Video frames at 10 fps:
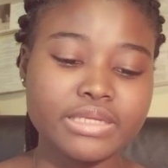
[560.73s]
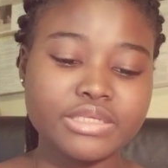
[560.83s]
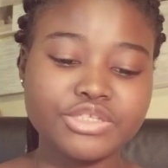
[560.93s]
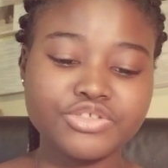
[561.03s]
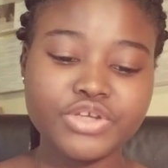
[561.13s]

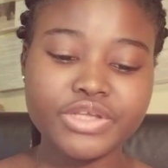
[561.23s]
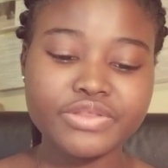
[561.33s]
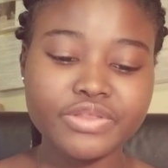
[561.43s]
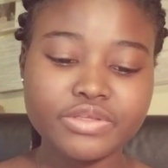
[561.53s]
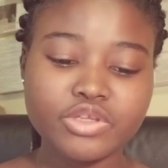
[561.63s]

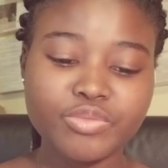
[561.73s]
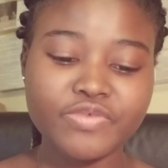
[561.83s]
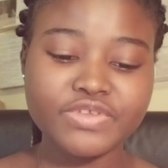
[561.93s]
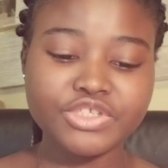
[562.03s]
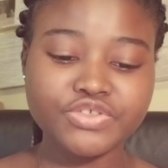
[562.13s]
Some
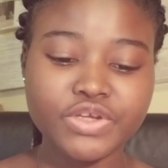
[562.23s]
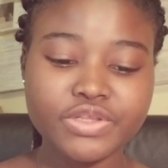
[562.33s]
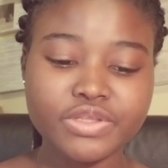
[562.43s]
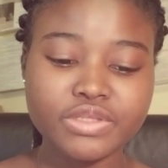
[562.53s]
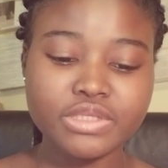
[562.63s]
of the
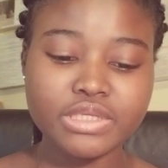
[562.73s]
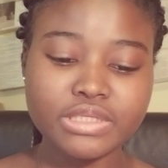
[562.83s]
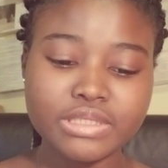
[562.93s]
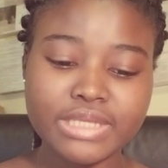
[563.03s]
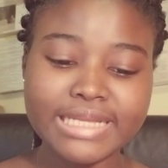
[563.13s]
strength,
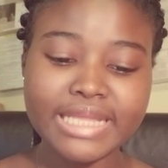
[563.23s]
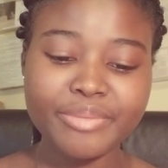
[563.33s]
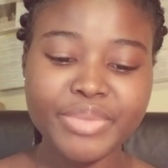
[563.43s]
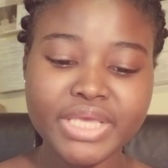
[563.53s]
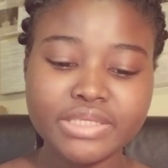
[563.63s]
the
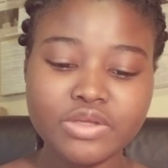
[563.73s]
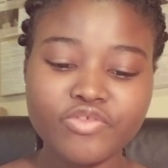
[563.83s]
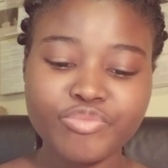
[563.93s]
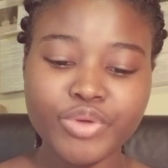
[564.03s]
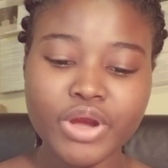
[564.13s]
database
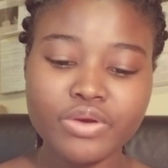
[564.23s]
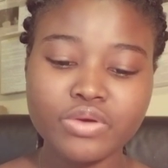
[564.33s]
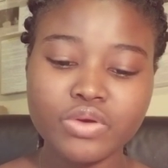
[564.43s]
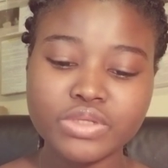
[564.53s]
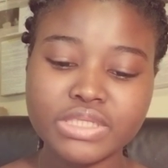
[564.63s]
of prior
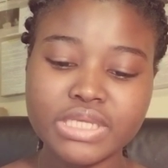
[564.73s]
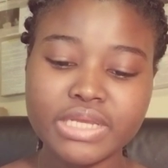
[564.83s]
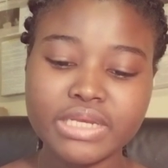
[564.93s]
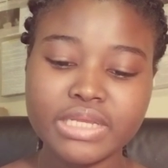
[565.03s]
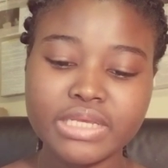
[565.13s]

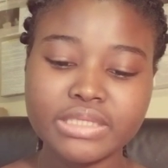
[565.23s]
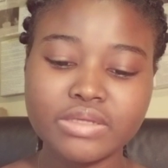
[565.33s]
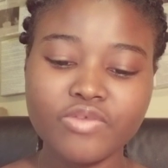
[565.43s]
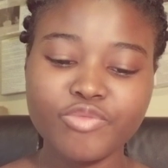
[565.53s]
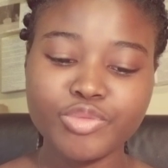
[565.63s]
concern needs
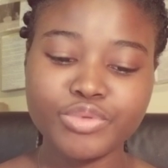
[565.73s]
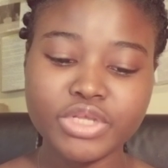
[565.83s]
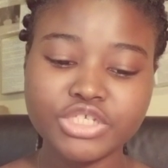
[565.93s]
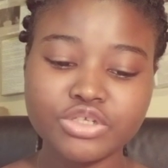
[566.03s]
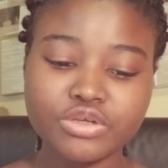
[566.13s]
of
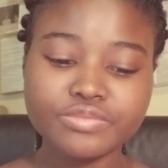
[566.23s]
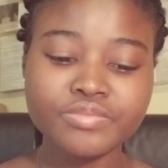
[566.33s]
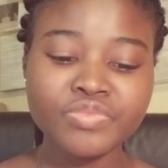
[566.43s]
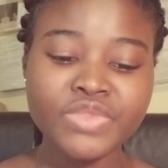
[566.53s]
population,